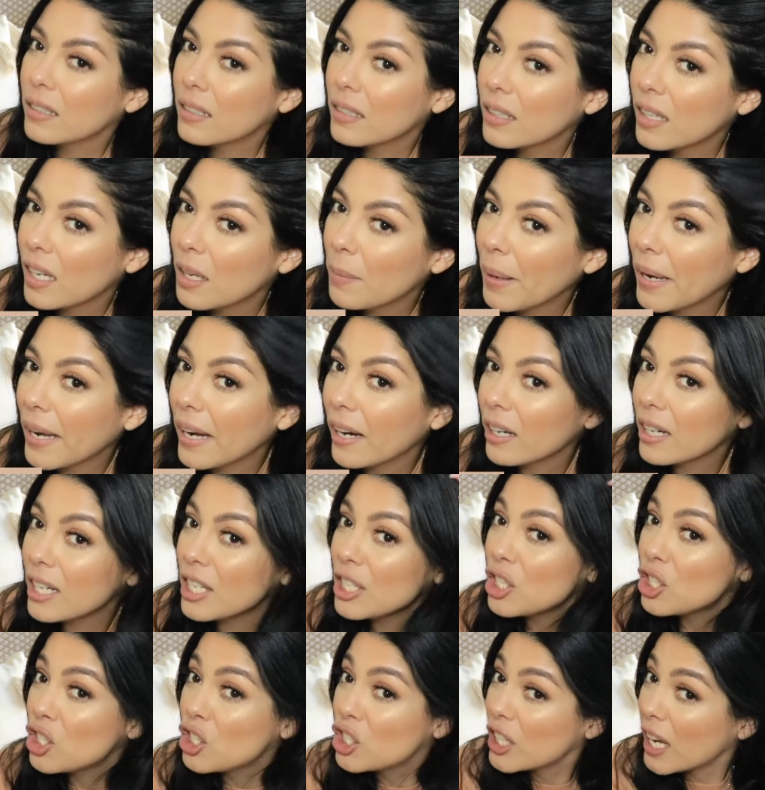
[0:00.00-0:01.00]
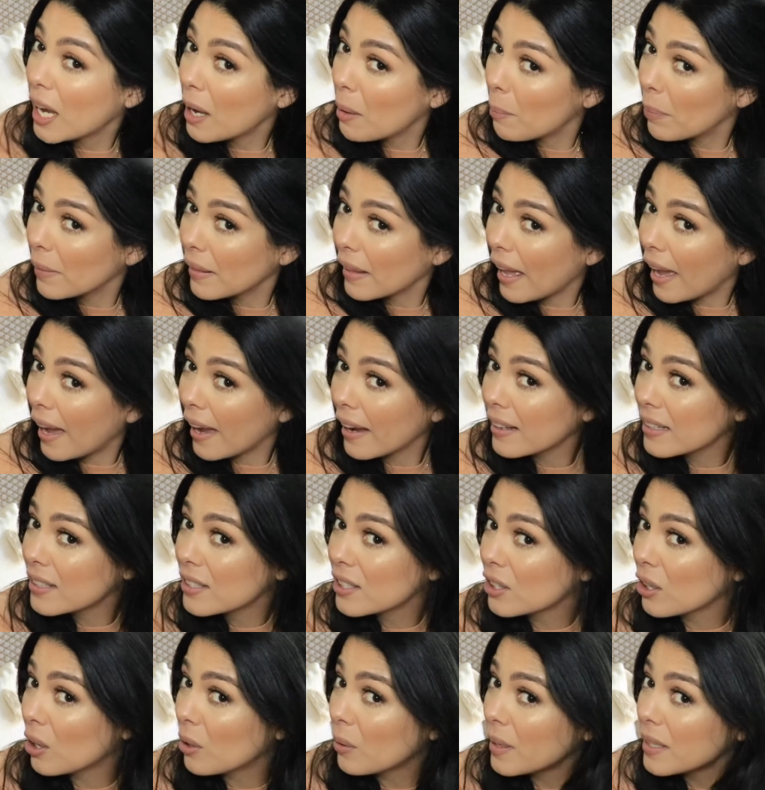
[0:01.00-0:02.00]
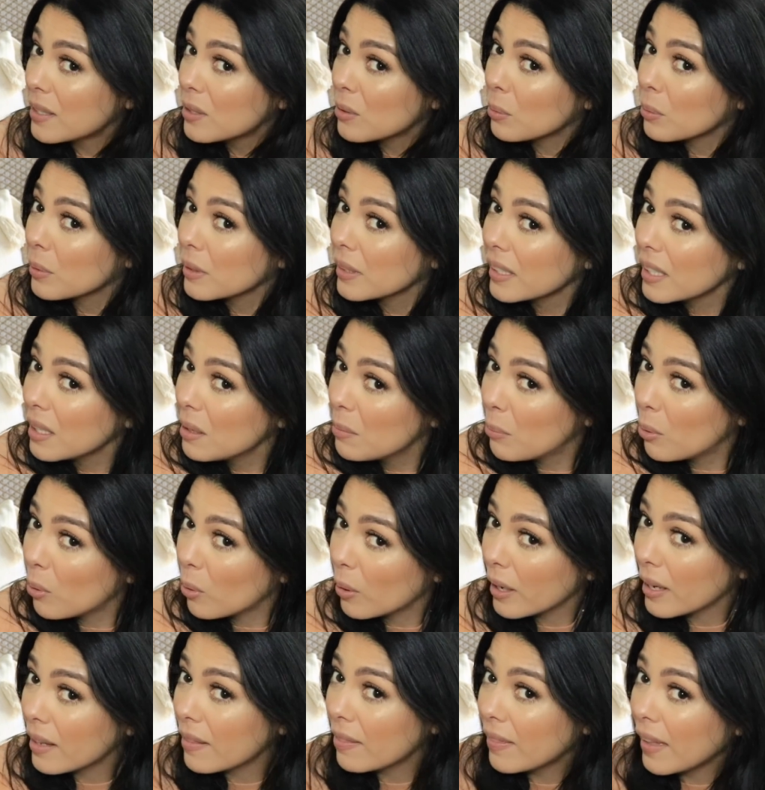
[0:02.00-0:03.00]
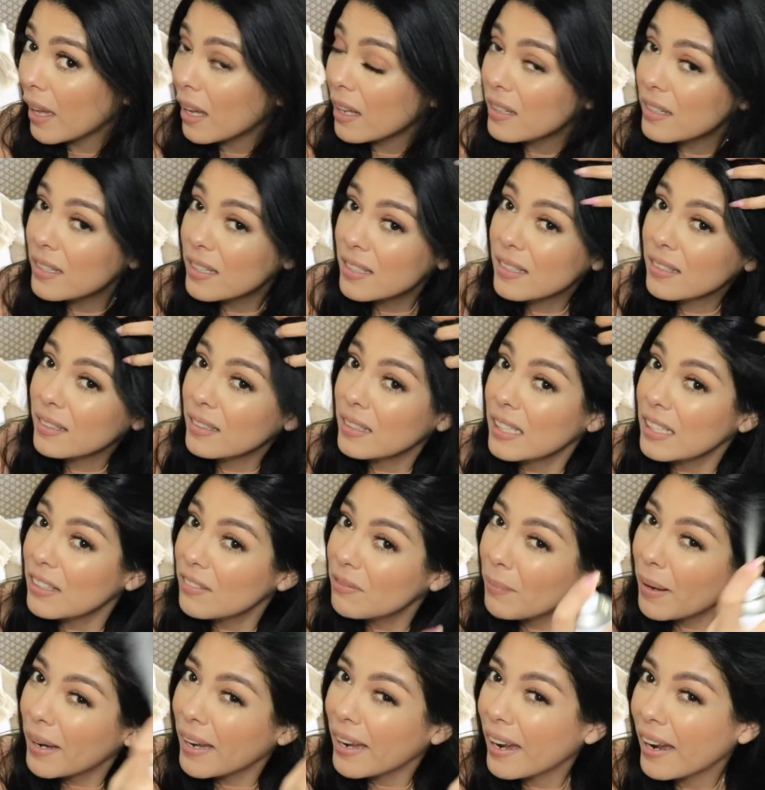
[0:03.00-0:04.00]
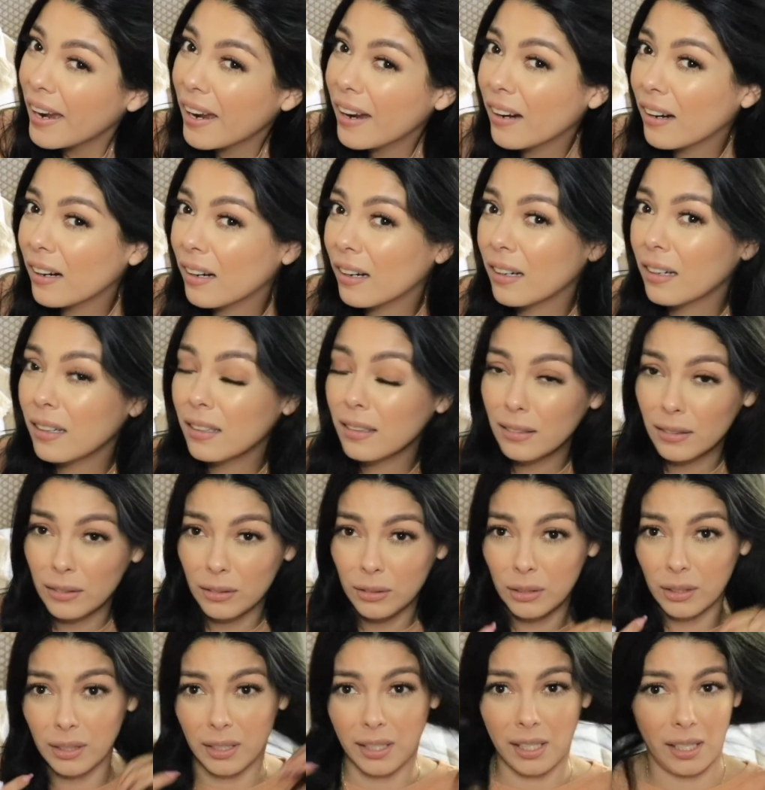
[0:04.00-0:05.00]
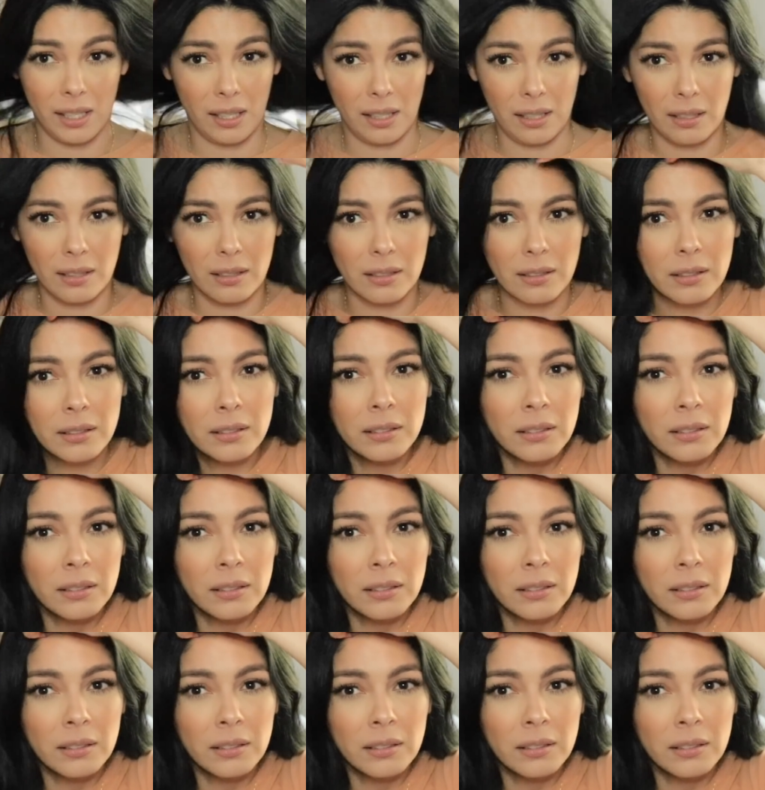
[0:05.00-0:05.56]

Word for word: And my hair is jet black, so it's really important that it doesn't leave my hair looking